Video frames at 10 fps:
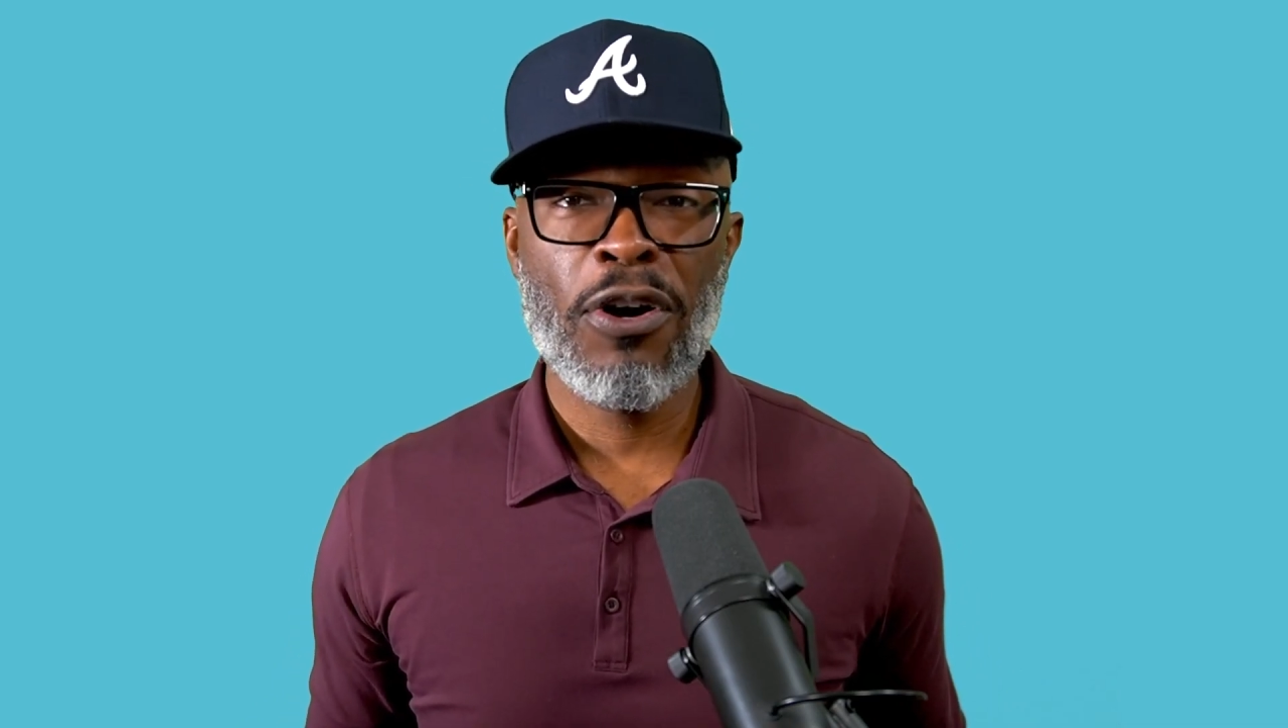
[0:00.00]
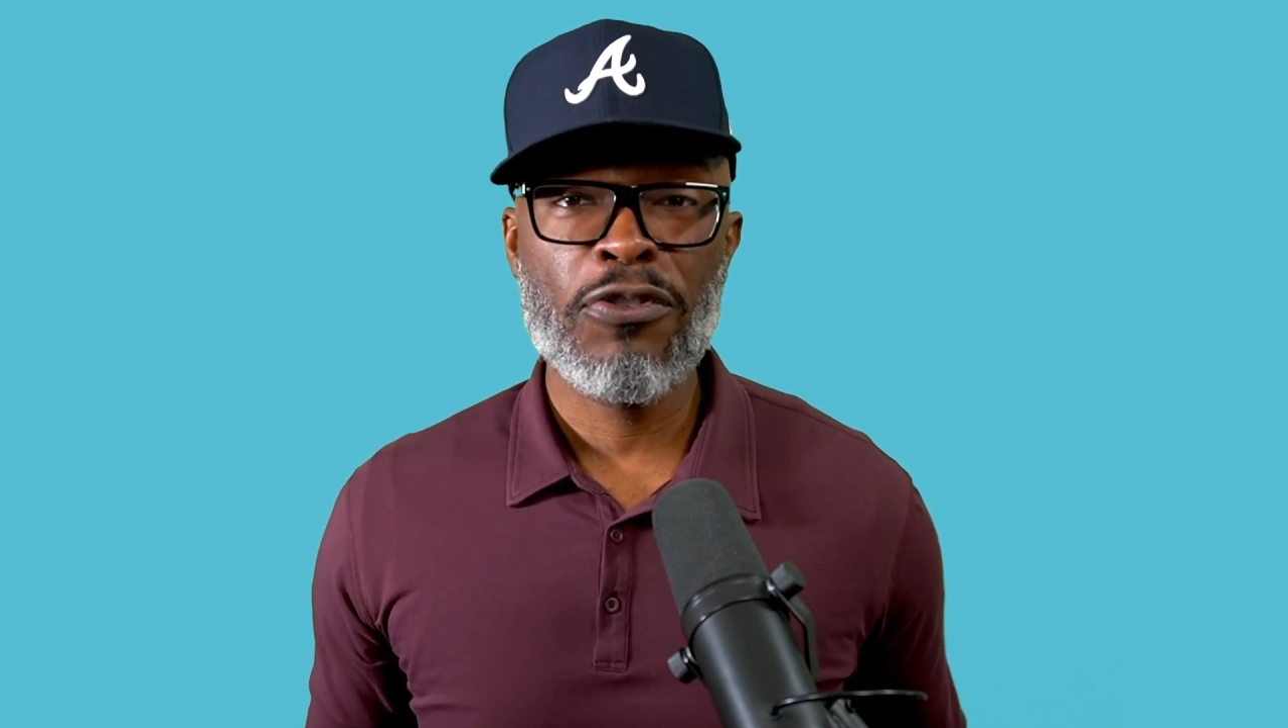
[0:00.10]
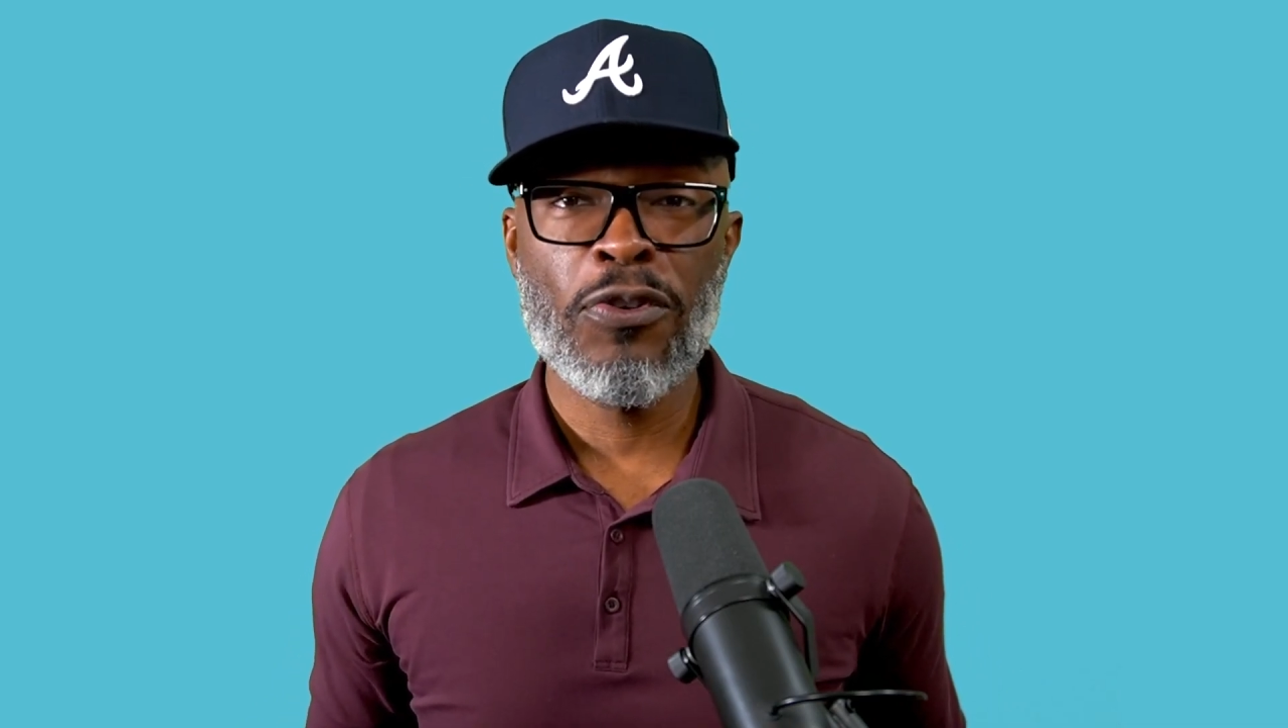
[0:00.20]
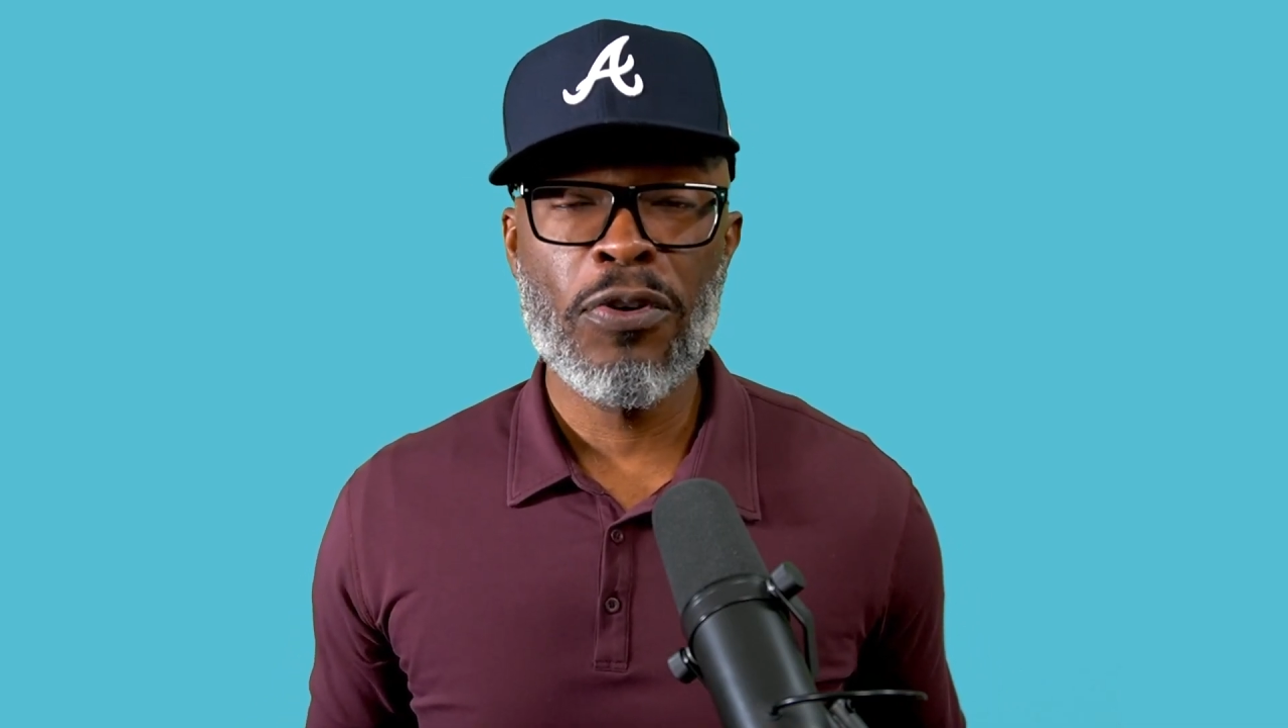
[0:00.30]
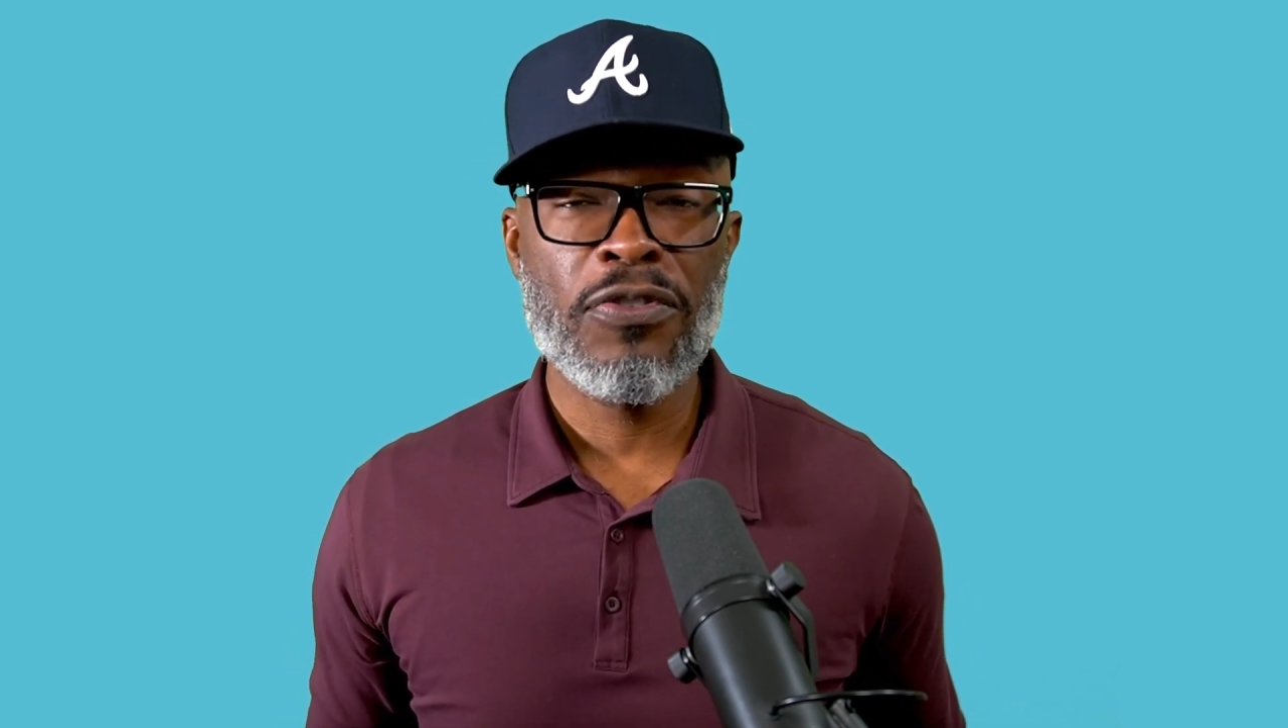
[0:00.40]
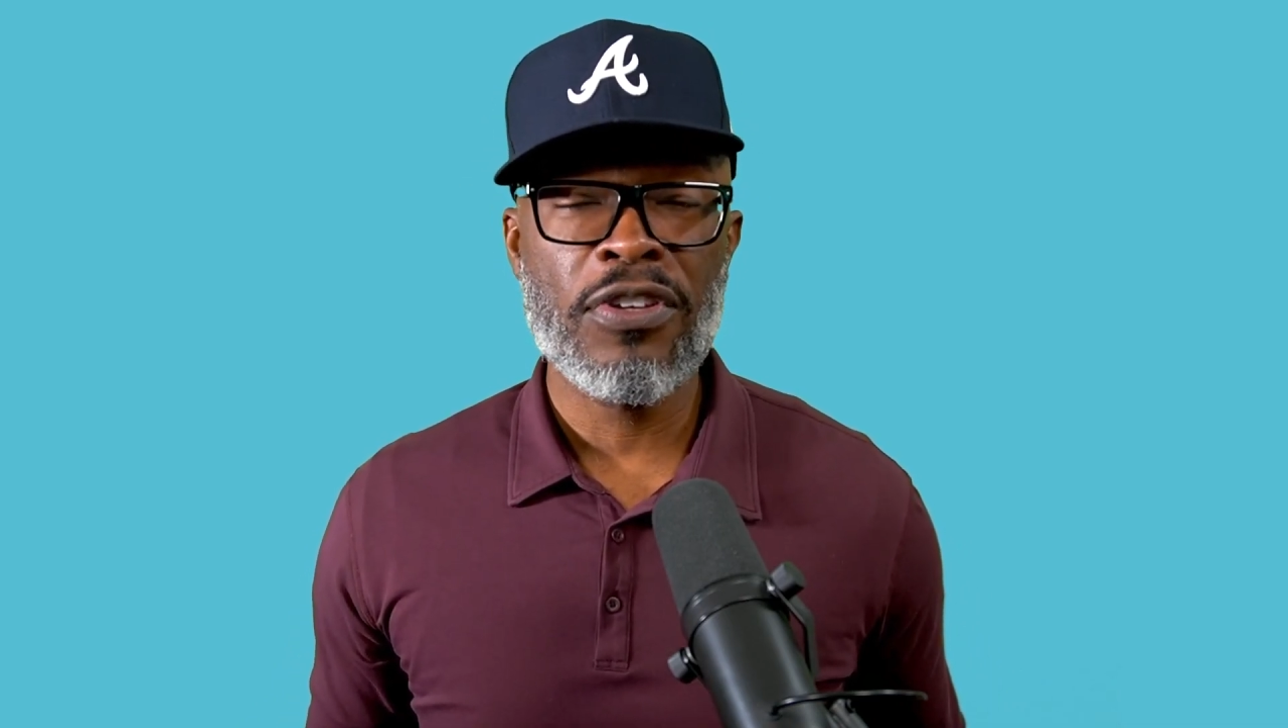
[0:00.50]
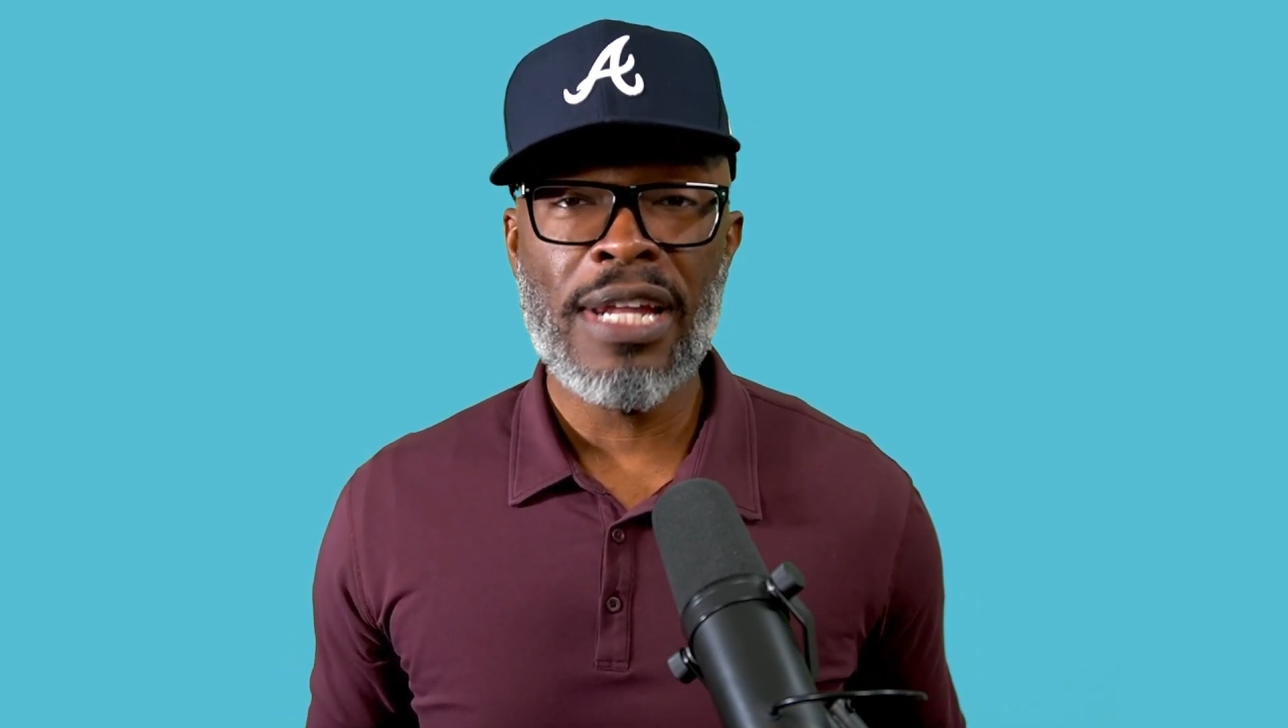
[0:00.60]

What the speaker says: shorts and